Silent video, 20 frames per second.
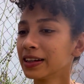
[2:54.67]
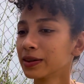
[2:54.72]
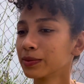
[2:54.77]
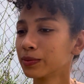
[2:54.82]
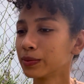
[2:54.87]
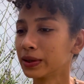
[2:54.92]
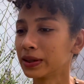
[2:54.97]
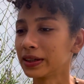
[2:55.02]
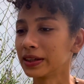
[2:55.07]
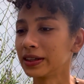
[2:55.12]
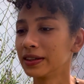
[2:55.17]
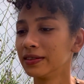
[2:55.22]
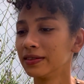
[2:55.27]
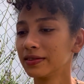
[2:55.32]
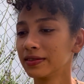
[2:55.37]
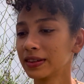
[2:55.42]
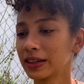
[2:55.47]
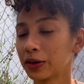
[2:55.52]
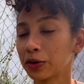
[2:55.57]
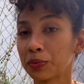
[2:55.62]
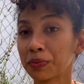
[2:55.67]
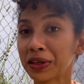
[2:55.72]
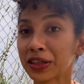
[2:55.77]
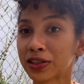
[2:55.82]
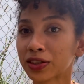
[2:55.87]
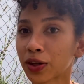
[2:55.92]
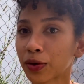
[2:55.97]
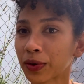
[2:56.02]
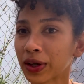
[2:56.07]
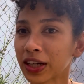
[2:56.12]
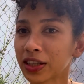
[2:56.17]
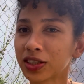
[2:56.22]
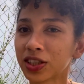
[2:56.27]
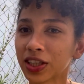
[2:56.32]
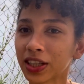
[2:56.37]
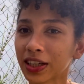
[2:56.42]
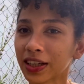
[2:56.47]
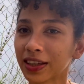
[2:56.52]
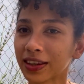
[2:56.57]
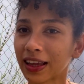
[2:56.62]
would be so
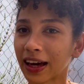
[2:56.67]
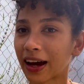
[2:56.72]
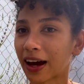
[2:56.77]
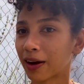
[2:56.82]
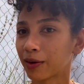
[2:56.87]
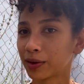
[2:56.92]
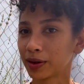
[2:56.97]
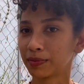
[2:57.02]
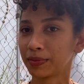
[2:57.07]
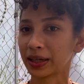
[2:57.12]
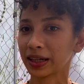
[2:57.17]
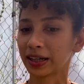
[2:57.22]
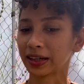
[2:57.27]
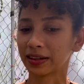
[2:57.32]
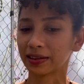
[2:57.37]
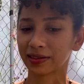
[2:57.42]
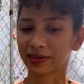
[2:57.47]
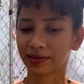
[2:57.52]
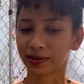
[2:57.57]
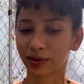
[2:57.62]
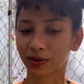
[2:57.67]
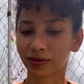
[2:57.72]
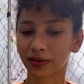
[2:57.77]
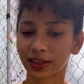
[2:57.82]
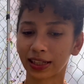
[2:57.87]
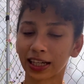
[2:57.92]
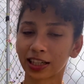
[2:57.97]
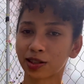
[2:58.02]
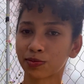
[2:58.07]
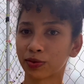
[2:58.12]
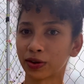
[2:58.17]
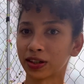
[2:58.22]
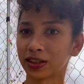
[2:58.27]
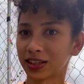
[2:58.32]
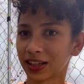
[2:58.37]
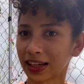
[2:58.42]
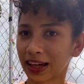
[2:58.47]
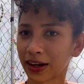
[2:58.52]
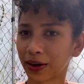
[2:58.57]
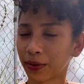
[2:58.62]
itchy that I would be desperate to
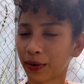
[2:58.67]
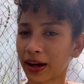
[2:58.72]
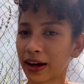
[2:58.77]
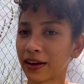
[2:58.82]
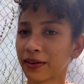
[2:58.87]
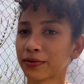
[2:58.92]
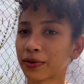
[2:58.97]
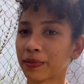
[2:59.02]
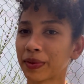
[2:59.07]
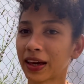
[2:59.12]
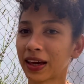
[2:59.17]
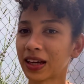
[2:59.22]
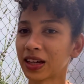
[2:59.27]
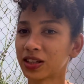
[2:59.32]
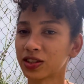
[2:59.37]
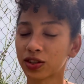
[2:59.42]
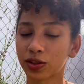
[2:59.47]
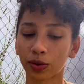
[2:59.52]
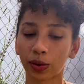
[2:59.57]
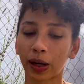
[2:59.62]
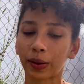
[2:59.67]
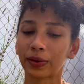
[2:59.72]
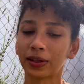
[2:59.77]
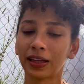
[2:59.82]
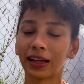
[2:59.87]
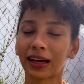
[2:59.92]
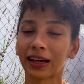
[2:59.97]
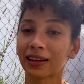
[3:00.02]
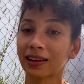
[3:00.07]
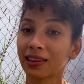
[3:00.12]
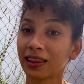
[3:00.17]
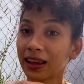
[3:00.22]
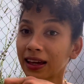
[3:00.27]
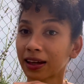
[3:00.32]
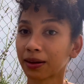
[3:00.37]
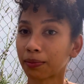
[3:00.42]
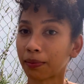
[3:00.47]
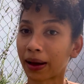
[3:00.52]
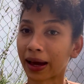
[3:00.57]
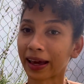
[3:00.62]
get away from the itch, so I would like
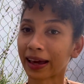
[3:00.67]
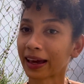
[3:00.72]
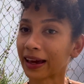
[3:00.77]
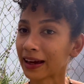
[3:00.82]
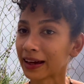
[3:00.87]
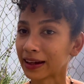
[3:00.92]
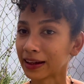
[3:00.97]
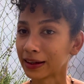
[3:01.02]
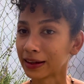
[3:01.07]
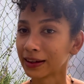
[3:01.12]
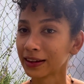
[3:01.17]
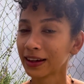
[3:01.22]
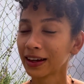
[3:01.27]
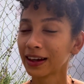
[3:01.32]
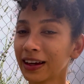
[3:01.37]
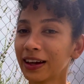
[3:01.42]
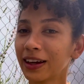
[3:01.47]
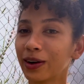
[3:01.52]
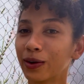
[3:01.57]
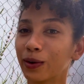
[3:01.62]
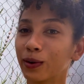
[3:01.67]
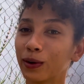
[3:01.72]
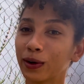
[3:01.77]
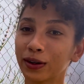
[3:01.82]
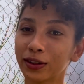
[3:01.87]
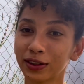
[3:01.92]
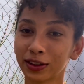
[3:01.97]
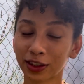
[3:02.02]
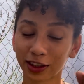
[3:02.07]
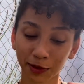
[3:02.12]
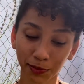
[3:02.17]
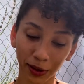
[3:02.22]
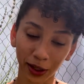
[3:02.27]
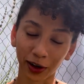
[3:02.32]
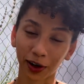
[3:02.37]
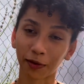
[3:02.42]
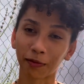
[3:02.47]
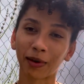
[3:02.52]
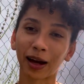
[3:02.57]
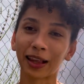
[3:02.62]
lick my hand or spit
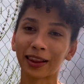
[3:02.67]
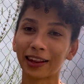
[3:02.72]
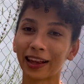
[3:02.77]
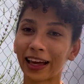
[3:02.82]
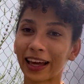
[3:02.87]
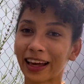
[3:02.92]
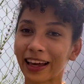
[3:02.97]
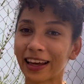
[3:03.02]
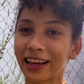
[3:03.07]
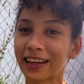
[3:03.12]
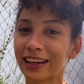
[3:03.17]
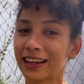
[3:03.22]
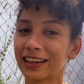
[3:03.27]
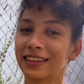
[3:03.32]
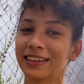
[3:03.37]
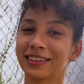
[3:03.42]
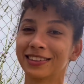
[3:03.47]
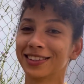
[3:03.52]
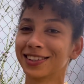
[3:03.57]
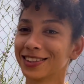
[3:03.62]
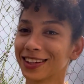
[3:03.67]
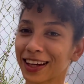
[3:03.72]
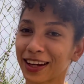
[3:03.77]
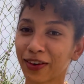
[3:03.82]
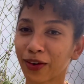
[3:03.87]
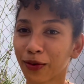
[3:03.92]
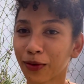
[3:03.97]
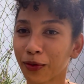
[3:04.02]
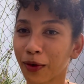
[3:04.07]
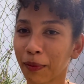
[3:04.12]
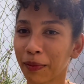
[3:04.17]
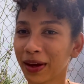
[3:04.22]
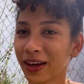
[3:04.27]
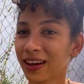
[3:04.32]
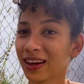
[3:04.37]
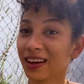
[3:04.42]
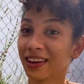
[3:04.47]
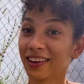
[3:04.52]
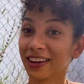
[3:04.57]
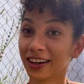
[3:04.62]
on my leg and just like rub it
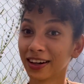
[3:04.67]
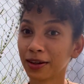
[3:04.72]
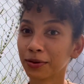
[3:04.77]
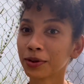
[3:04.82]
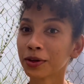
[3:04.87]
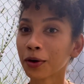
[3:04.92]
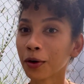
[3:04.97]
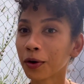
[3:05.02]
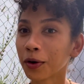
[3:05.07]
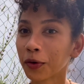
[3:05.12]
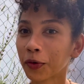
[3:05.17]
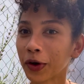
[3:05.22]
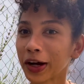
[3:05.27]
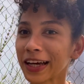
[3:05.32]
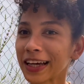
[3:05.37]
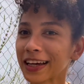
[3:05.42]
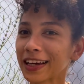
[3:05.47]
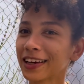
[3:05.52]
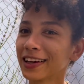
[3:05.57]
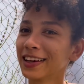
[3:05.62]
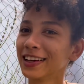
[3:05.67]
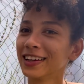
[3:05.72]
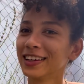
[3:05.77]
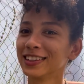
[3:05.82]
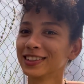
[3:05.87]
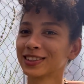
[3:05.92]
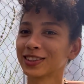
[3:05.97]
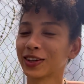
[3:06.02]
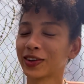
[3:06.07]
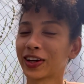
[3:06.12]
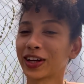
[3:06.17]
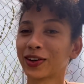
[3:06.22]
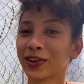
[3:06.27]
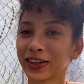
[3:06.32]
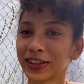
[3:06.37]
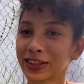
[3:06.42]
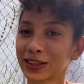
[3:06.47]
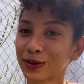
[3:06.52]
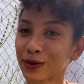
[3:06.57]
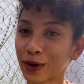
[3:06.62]
in and it would go away. So I know
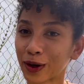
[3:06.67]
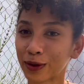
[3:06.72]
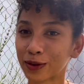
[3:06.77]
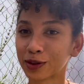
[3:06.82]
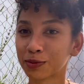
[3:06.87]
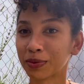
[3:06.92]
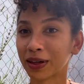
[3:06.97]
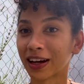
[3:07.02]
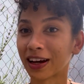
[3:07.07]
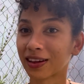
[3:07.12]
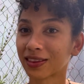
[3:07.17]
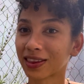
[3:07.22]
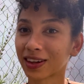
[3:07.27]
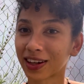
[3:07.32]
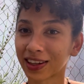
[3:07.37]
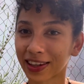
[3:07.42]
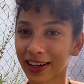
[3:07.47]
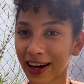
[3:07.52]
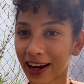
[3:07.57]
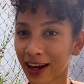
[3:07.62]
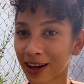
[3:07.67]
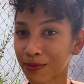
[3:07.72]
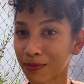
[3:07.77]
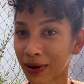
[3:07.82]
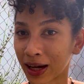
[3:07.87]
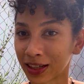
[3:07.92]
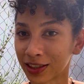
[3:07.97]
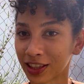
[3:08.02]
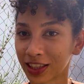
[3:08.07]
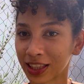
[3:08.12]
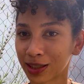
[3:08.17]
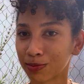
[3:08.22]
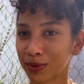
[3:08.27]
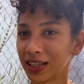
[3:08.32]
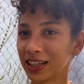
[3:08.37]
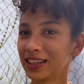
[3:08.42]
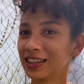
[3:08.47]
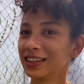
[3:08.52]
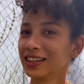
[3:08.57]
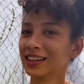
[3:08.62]
that's gross, but I thought that I had magic
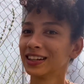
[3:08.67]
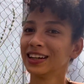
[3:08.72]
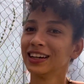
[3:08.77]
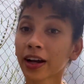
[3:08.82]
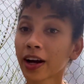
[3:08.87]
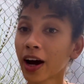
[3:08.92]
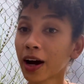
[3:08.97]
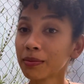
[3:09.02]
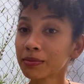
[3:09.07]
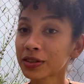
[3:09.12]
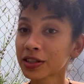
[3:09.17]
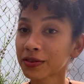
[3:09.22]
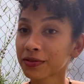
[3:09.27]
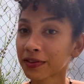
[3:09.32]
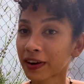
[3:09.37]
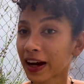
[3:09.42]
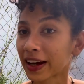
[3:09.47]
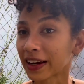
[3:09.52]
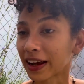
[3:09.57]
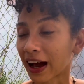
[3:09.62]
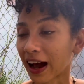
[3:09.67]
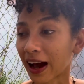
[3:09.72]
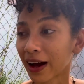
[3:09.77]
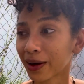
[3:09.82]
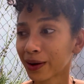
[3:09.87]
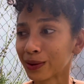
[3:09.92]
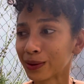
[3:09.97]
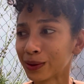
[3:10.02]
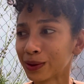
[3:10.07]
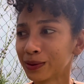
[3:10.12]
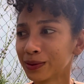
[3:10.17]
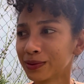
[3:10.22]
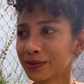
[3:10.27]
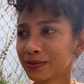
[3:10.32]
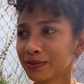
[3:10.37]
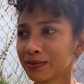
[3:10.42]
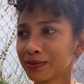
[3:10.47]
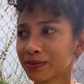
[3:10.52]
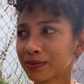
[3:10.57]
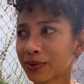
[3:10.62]
spit. Come to find out,
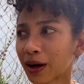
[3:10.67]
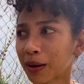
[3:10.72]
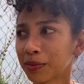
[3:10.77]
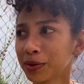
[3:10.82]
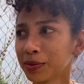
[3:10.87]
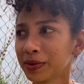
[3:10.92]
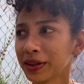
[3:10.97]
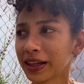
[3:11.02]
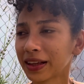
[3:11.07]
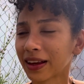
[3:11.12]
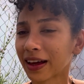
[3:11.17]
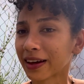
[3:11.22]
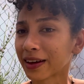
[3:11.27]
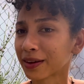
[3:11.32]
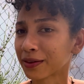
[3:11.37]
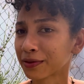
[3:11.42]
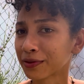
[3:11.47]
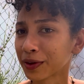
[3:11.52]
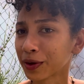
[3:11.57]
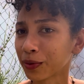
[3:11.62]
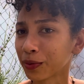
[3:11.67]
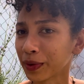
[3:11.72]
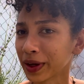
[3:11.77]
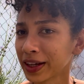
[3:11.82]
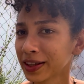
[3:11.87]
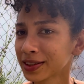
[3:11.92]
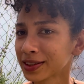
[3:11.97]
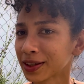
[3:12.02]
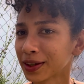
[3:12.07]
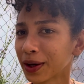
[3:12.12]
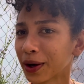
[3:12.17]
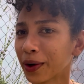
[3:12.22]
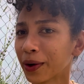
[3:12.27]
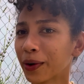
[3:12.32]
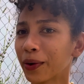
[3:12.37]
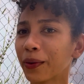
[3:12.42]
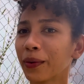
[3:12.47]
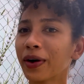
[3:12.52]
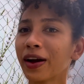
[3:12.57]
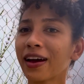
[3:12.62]
probably like a few weeks
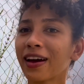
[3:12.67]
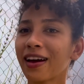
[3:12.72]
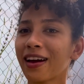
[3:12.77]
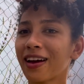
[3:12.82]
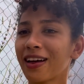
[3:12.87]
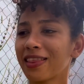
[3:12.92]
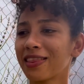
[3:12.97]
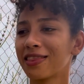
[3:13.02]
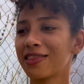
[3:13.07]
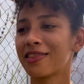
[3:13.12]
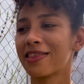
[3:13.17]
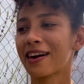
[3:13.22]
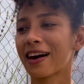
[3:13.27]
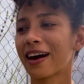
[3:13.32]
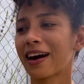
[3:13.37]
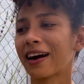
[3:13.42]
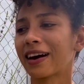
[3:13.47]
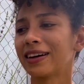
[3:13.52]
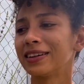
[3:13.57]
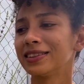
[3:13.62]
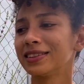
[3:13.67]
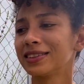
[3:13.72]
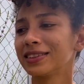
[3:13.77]
ago, that